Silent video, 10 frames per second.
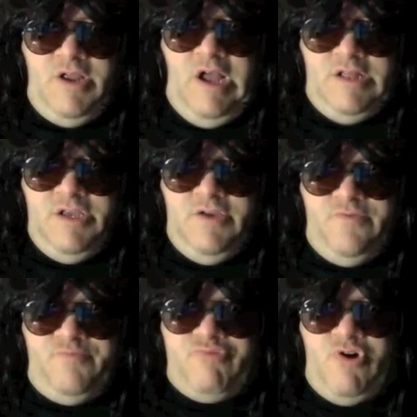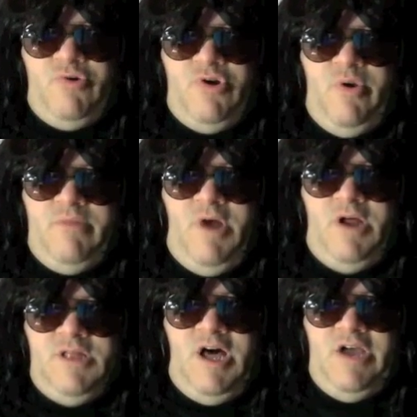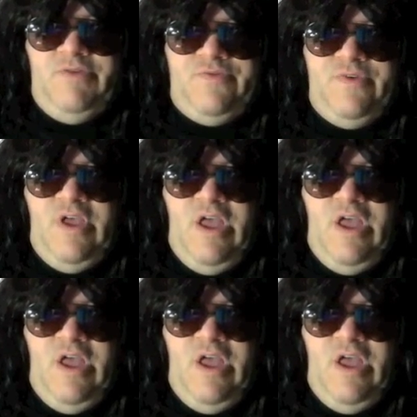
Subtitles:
live Prono in my life.